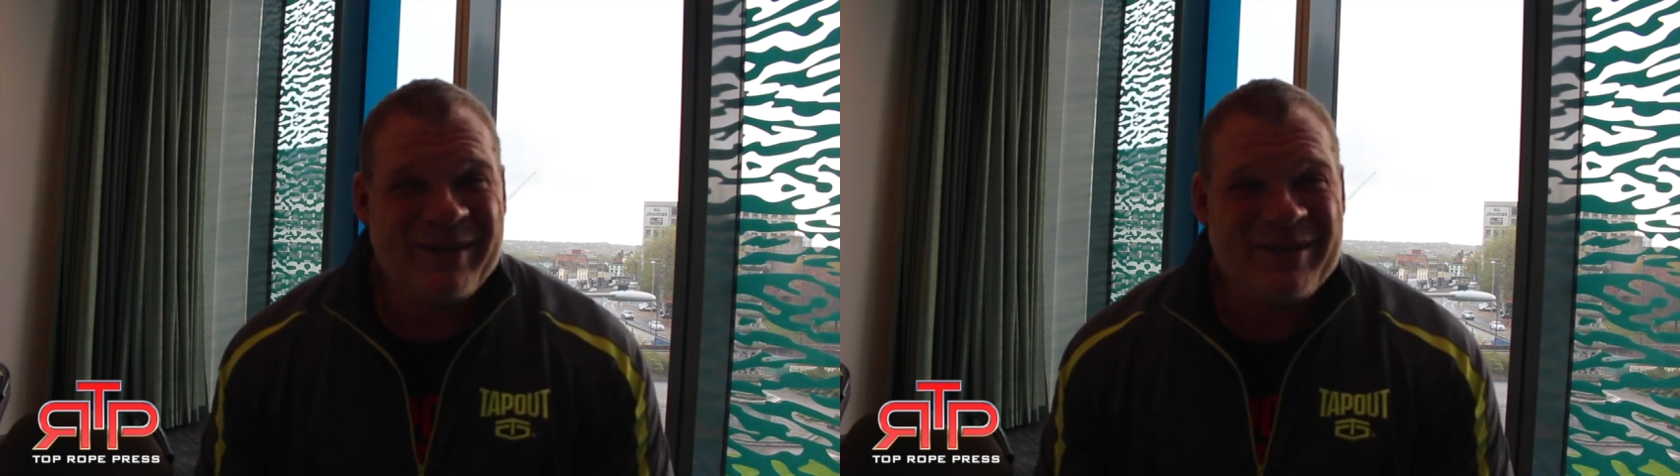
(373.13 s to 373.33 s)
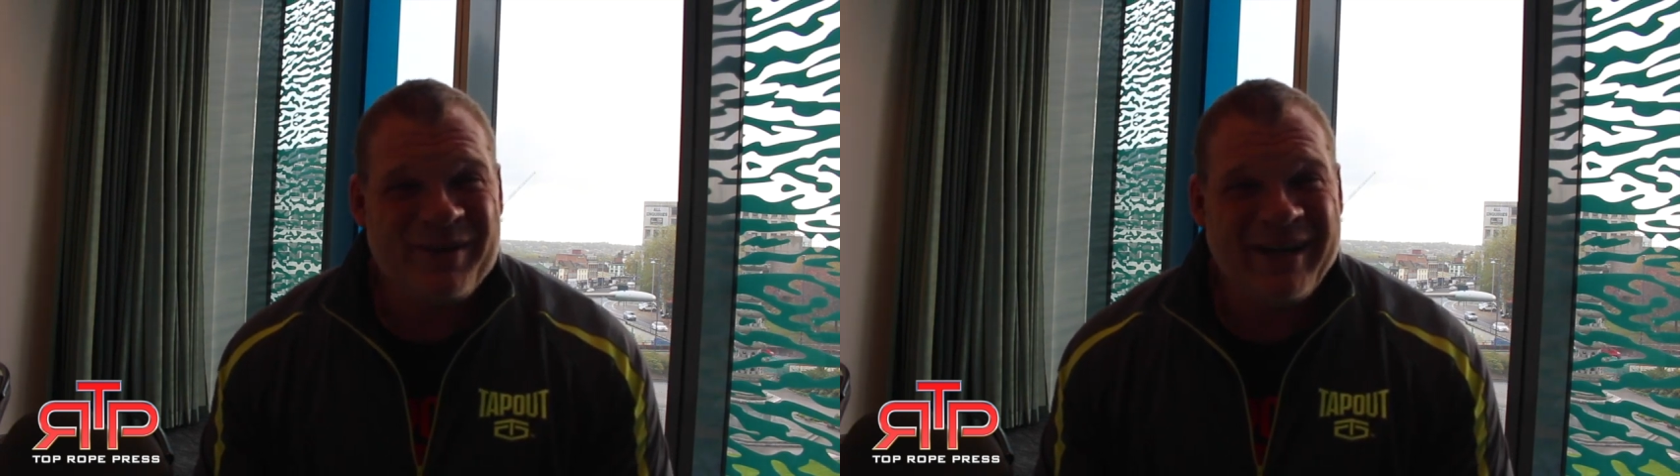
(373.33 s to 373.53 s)

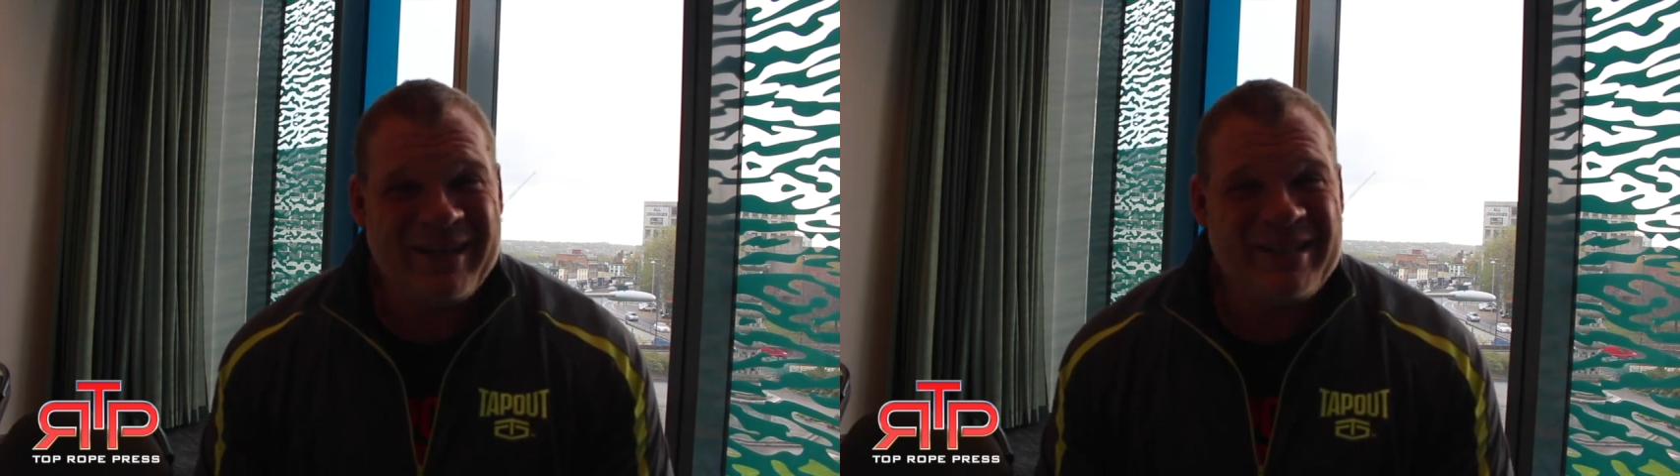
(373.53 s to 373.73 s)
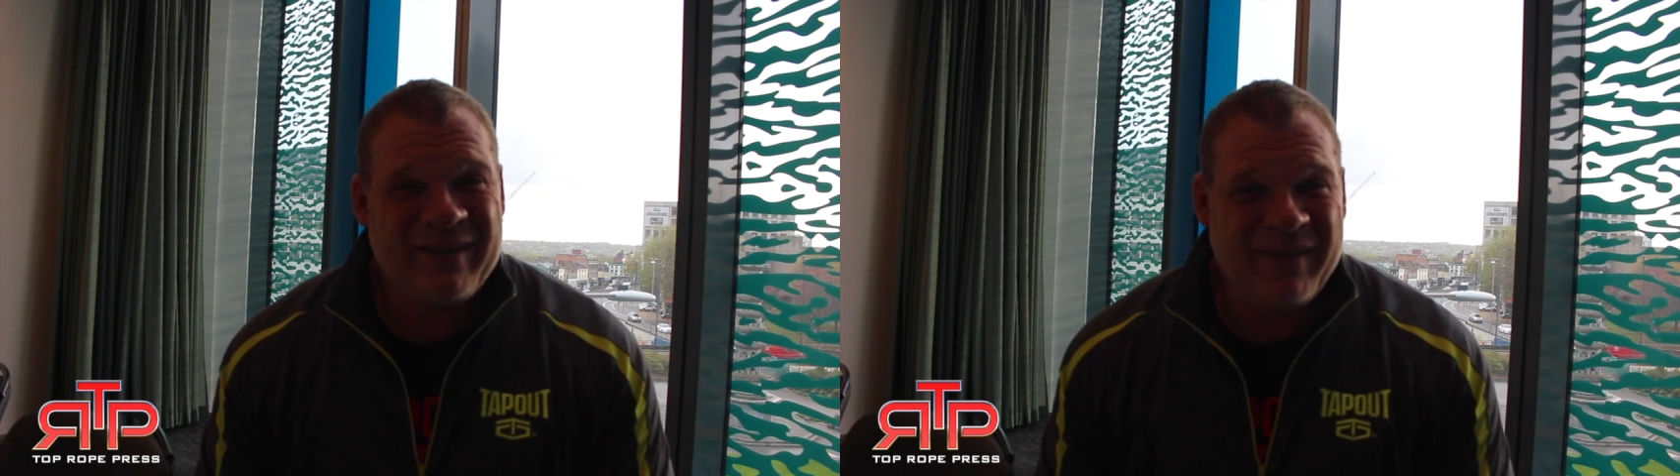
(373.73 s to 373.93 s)
It's great
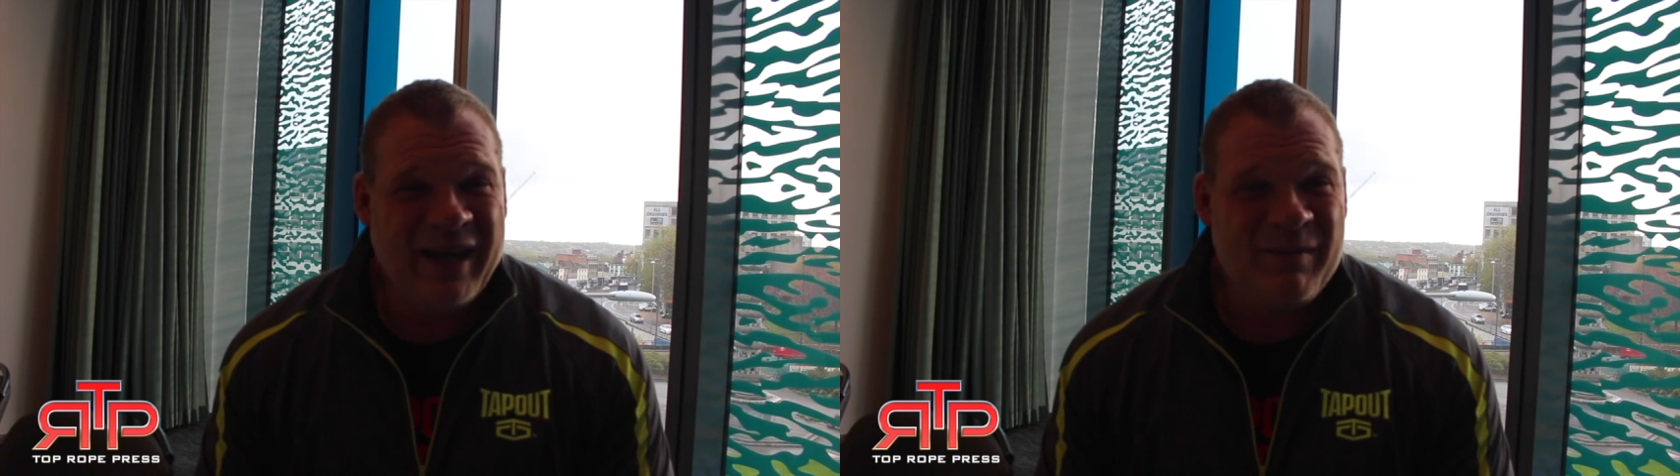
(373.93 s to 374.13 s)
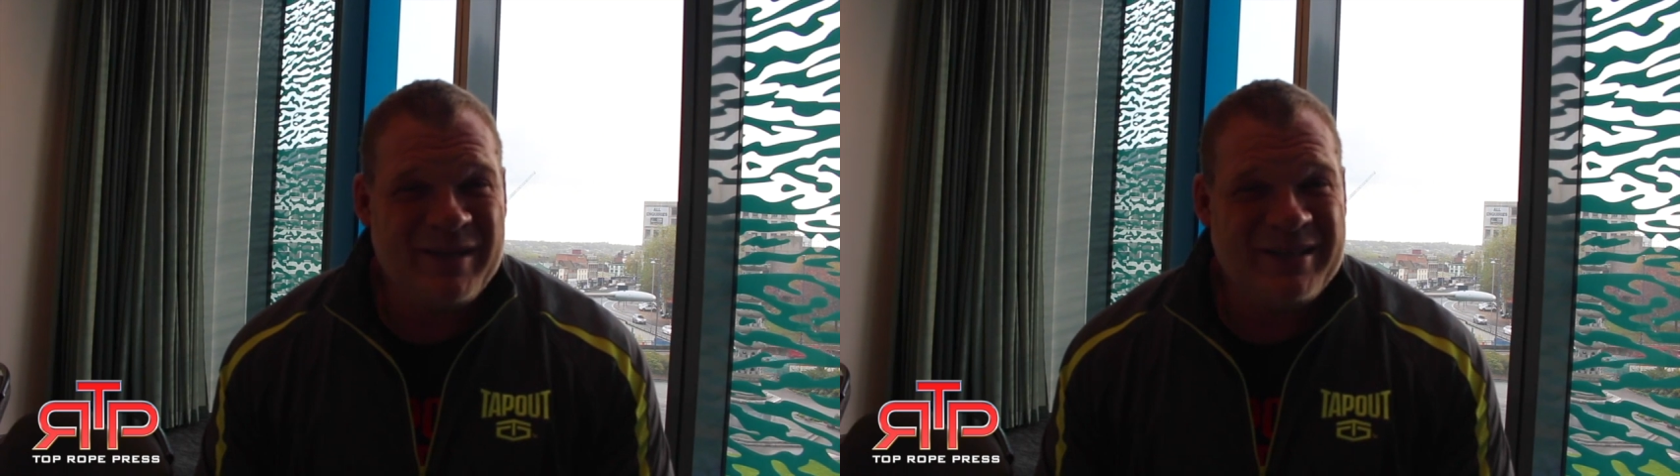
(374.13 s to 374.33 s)
to see
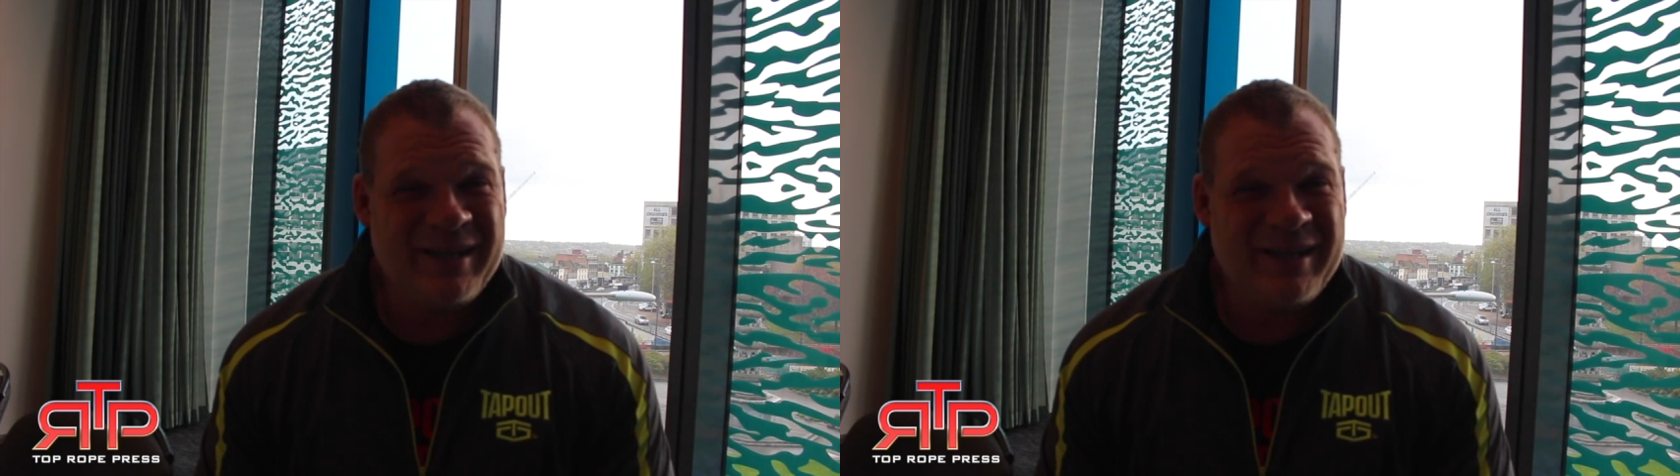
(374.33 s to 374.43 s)
families